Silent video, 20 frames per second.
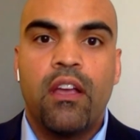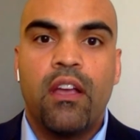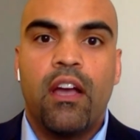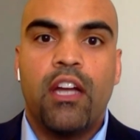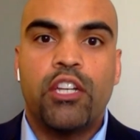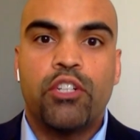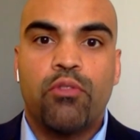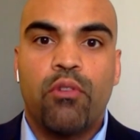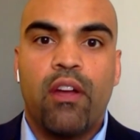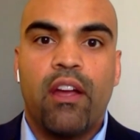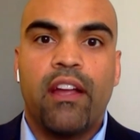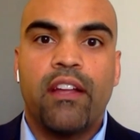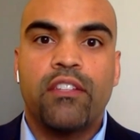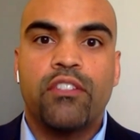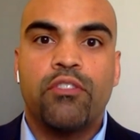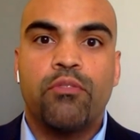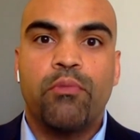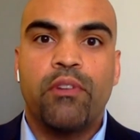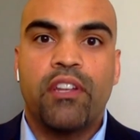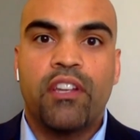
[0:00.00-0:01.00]
uh, trying
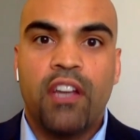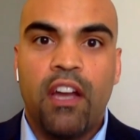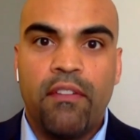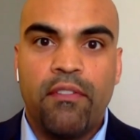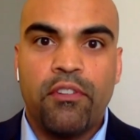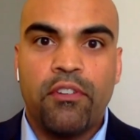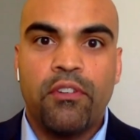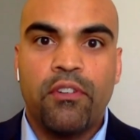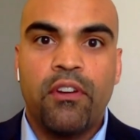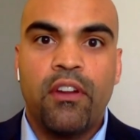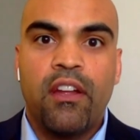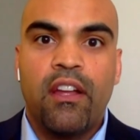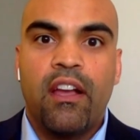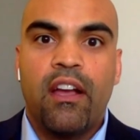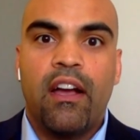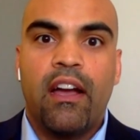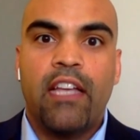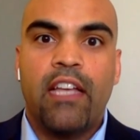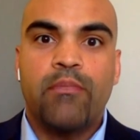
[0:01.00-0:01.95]
to recover uh,